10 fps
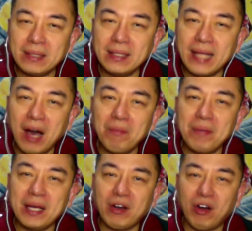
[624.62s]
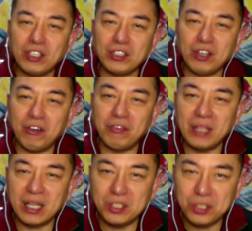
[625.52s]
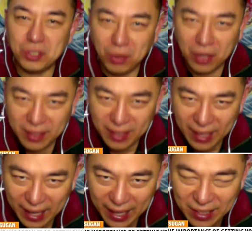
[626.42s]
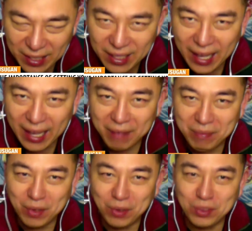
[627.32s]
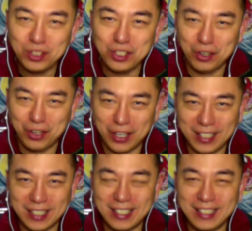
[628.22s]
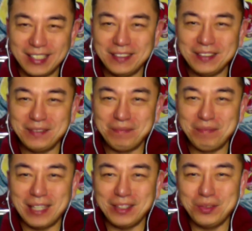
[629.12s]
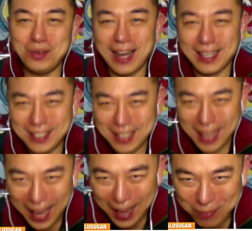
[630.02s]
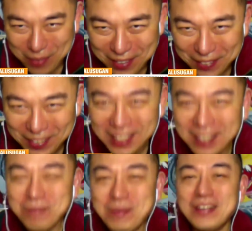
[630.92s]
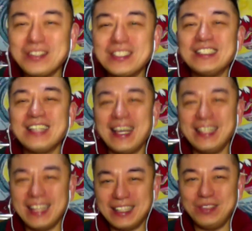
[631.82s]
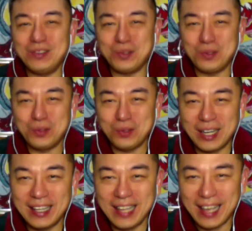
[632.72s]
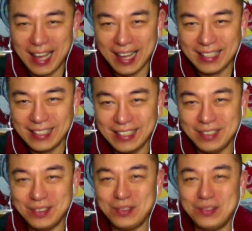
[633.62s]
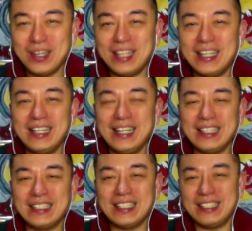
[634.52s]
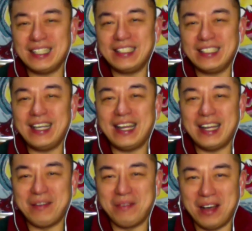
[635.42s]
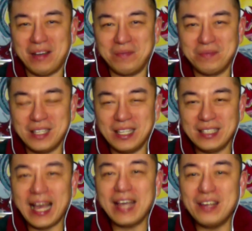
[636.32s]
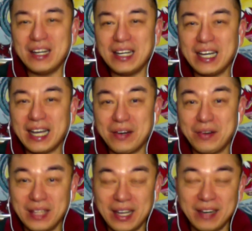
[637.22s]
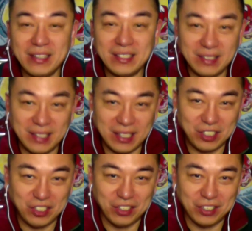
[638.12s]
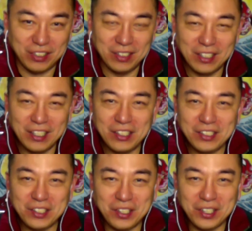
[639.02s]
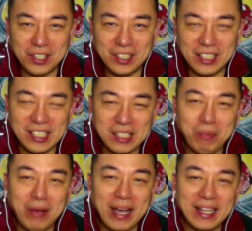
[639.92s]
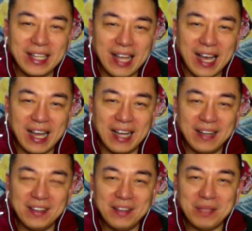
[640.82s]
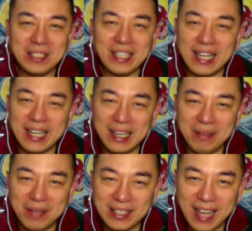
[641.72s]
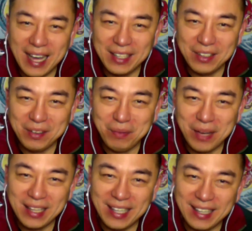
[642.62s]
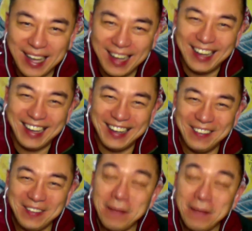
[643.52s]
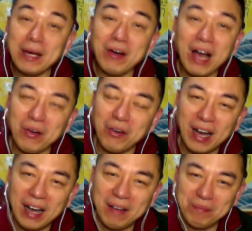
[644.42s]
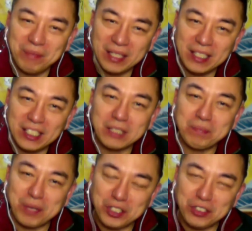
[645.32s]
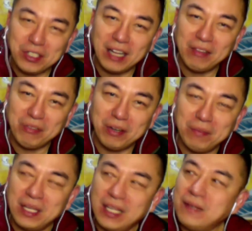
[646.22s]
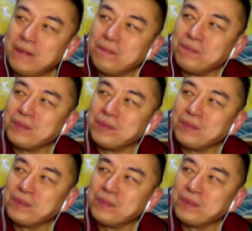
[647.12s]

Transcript: But now because of the shortage, they have no choice but to accept. Pero sa China, tinuturukan na yan. Tinuturukan na nila sa sixty and above. Tayo lang nagkaroon ng restriction. Mm-hmm. So, since pwede na, masaya na naman tayo, pwede na. Pero ako ah, this is personal for me.